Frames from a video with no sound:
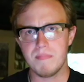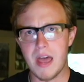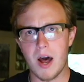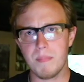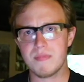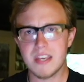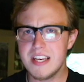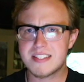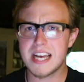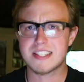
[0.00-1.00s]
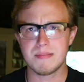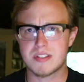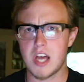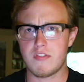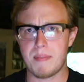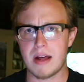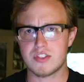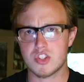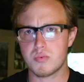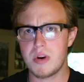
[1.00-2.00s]
Now, he said some stuff about
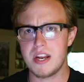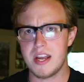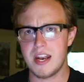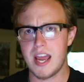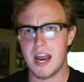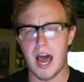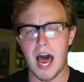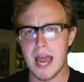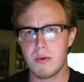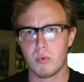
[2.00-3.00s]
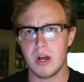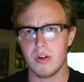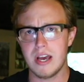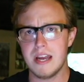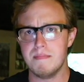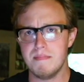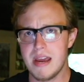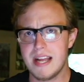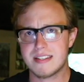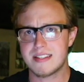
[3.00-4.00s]
Sweden, and I will
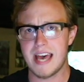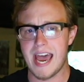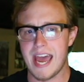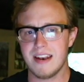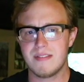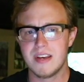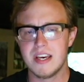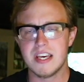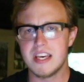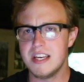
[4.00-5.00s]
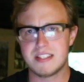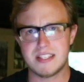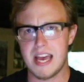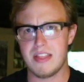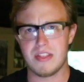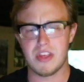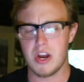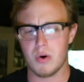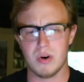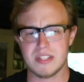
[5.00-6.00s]
admit that he said that
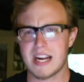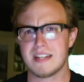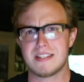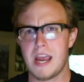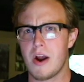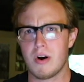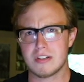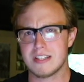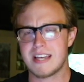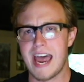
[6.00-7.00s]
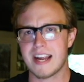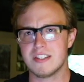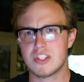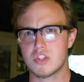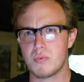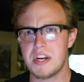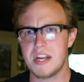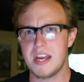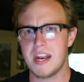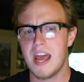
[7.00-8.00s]
there was like a terrorist attack in
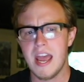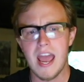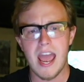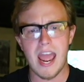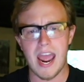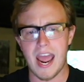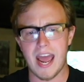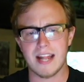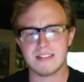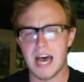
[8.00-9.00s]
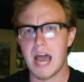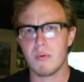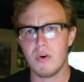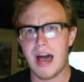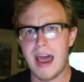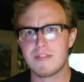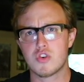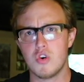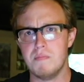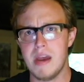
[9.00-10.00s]
Sweden, and I will have
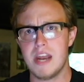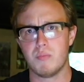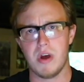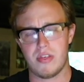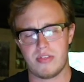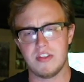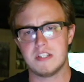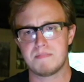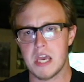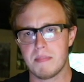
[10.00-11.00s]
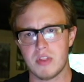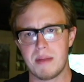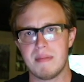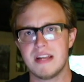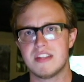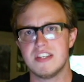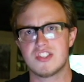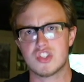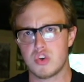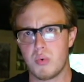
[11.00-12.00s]
to admit with these people that made
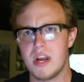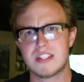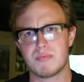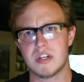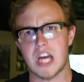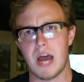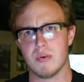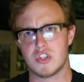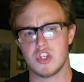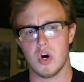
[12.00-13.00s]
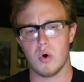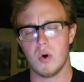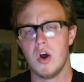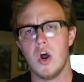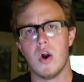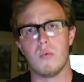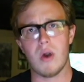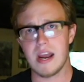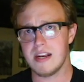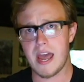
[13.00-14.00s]
these tweets, which I will show
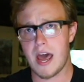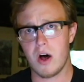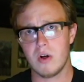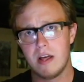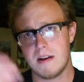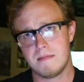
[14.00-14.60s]
right now.